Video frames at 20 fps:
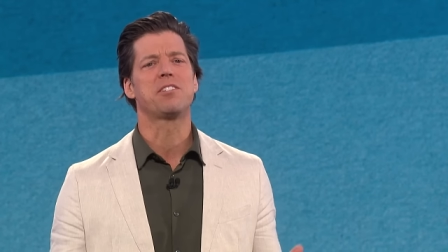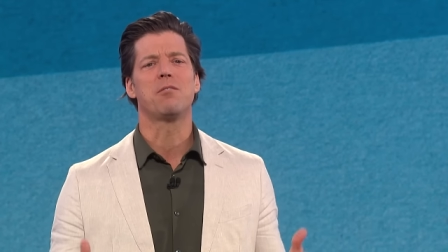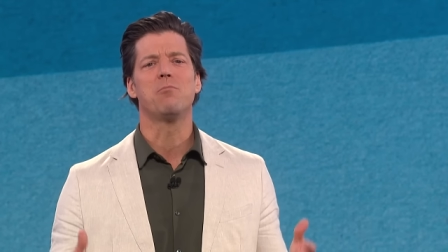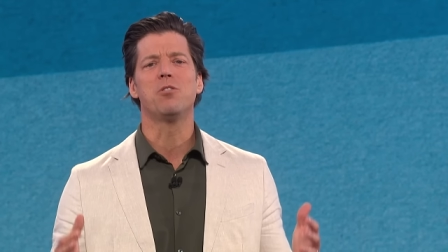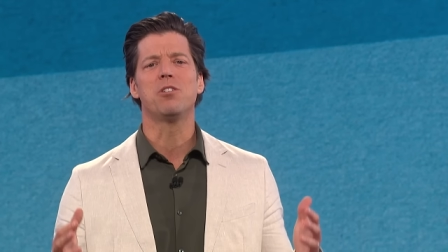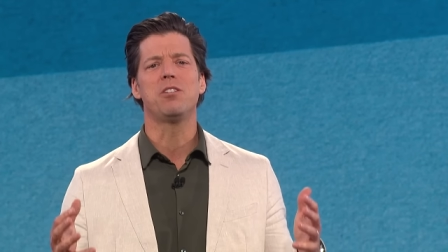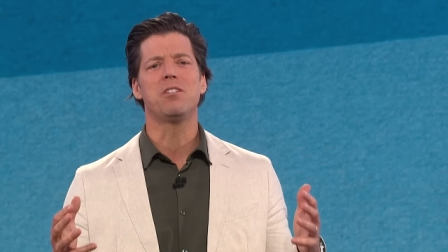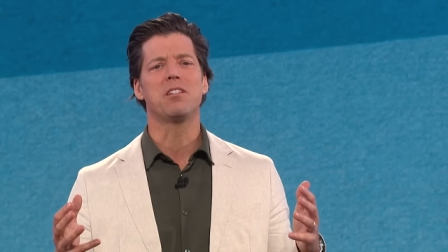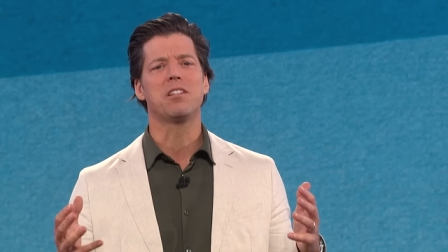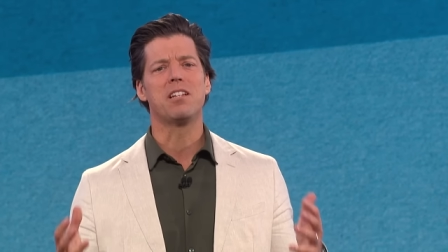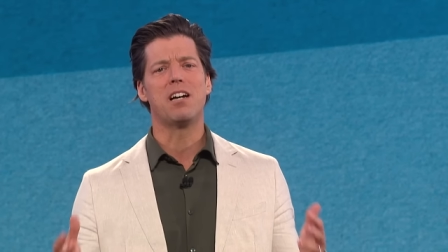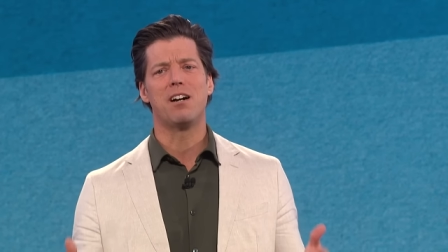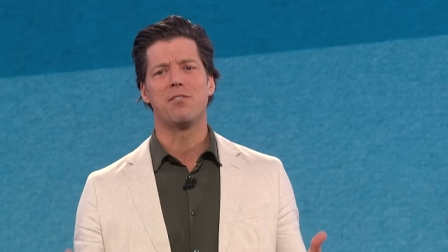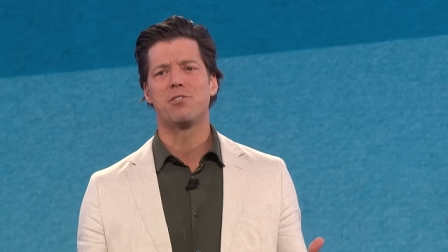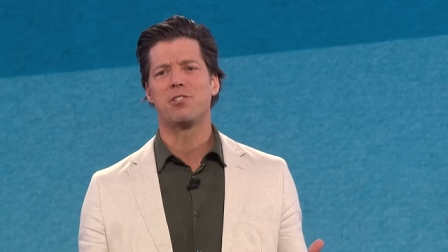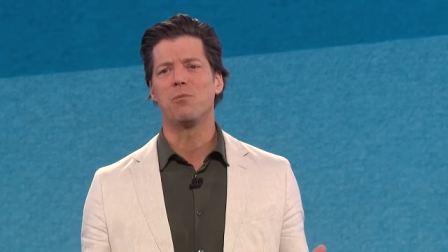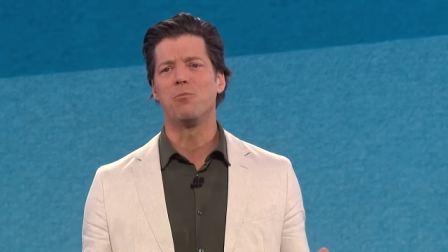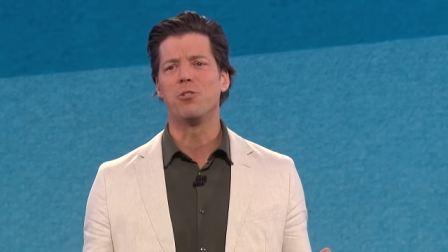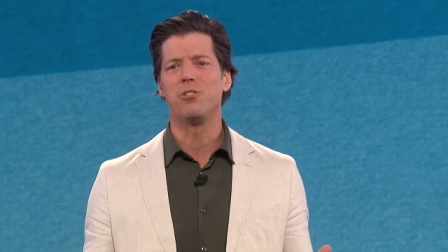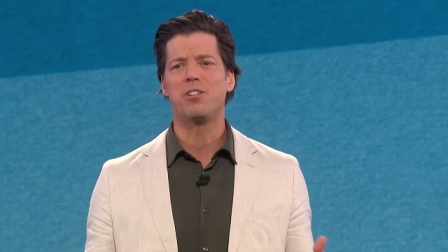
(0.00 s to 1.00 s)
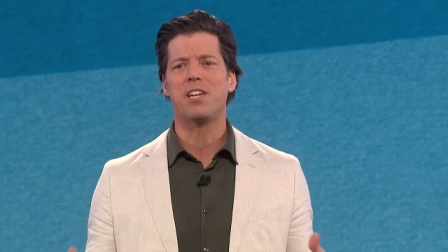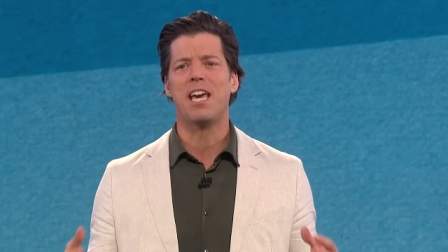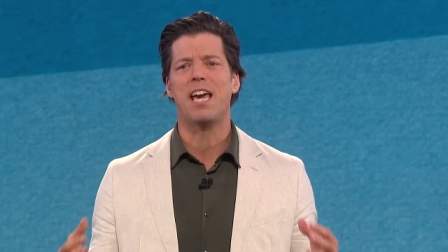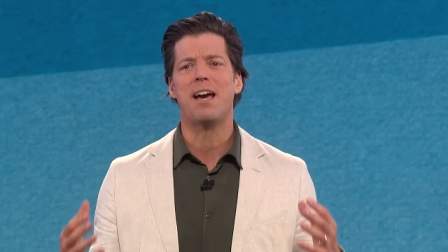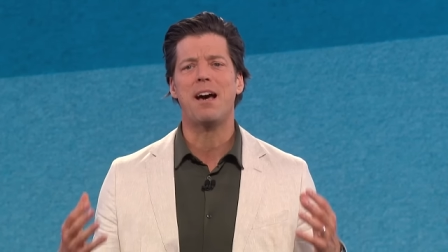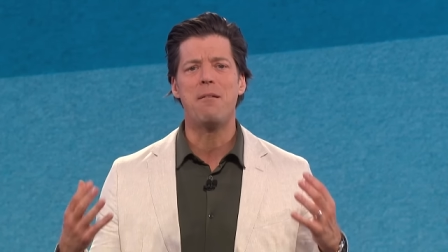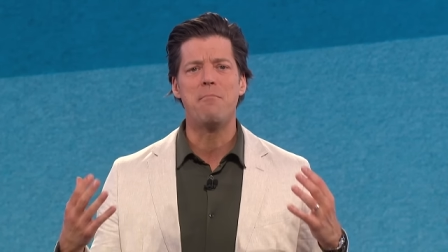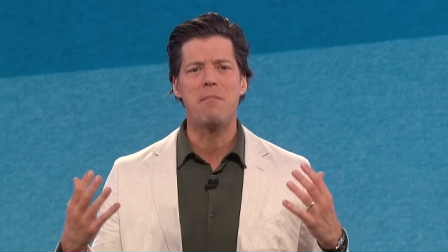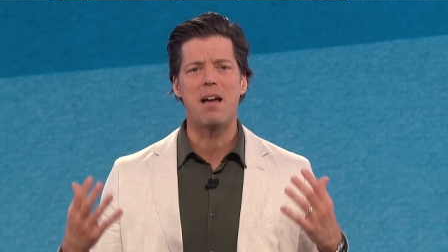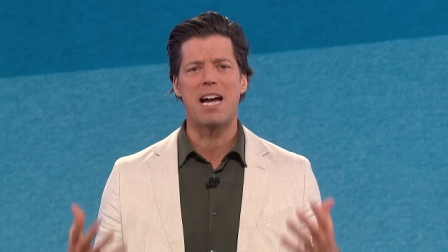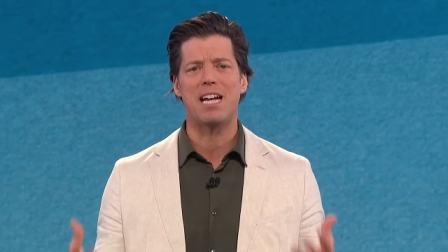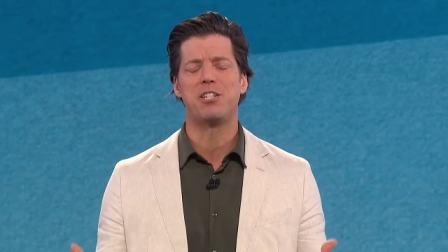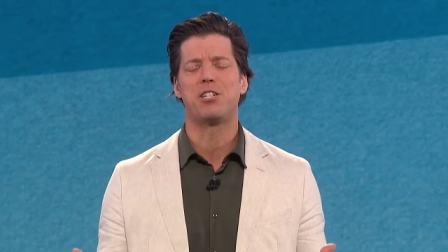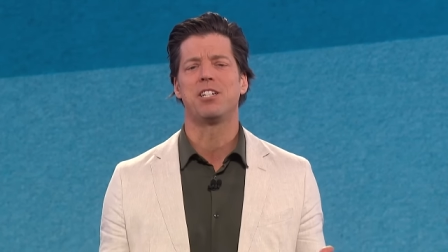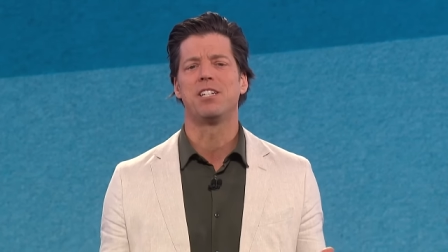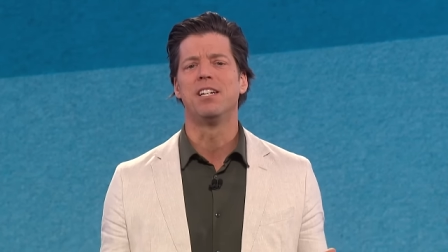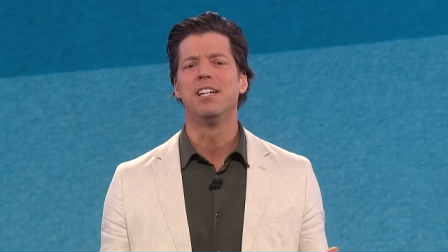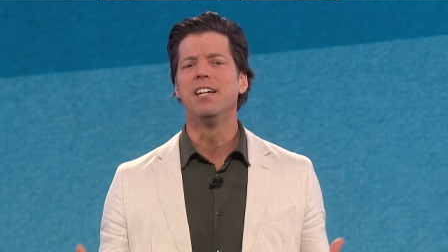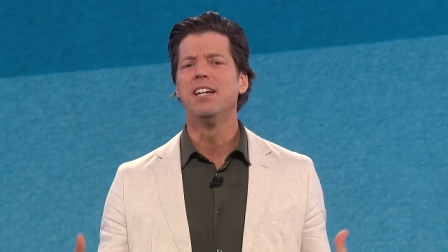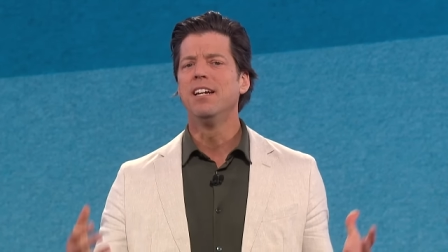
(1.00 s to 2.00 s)
someone you love, someone you can't
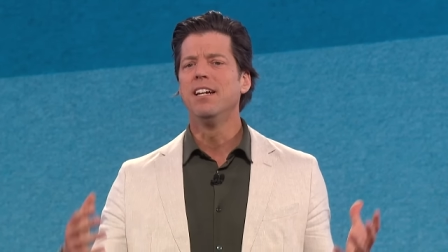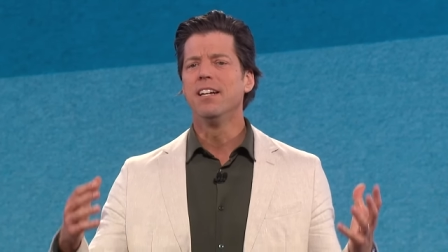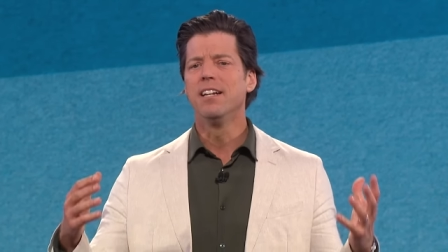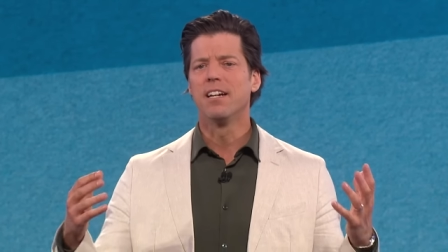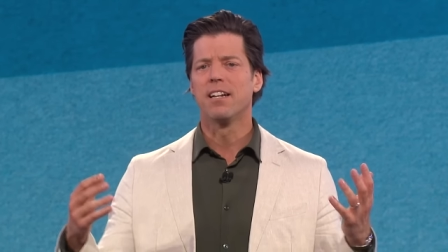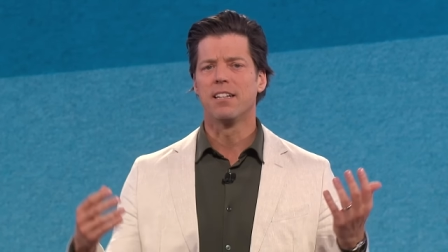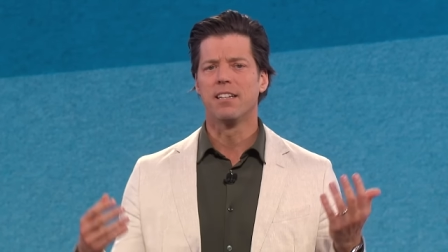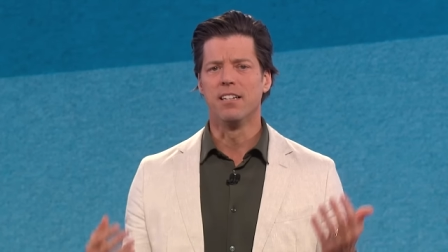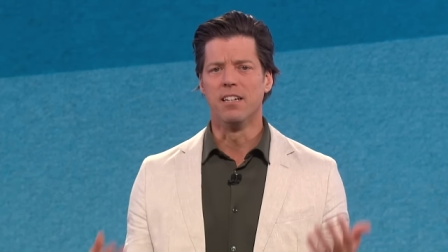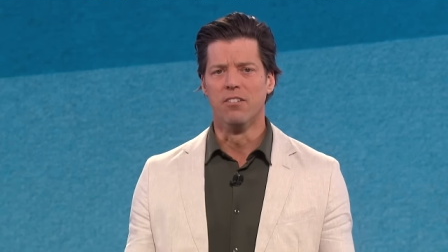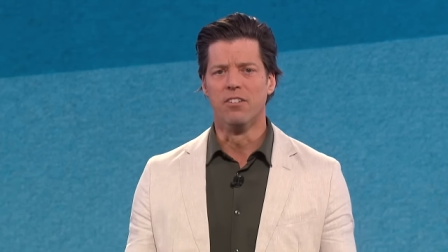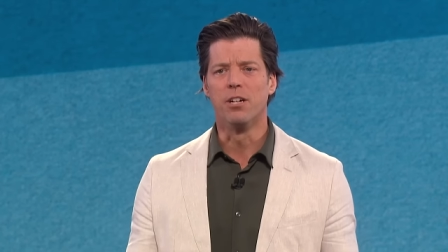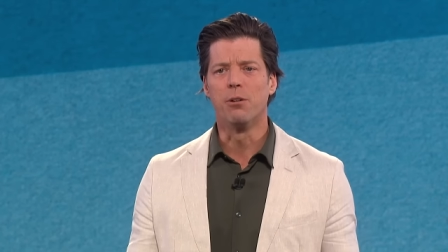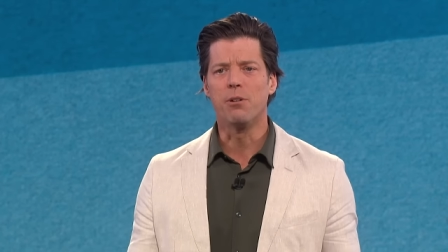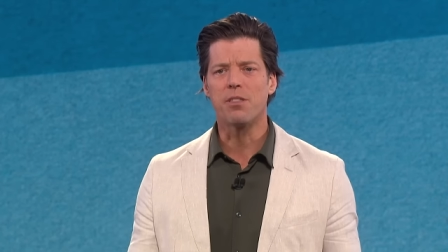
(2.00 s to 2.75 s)
imagine living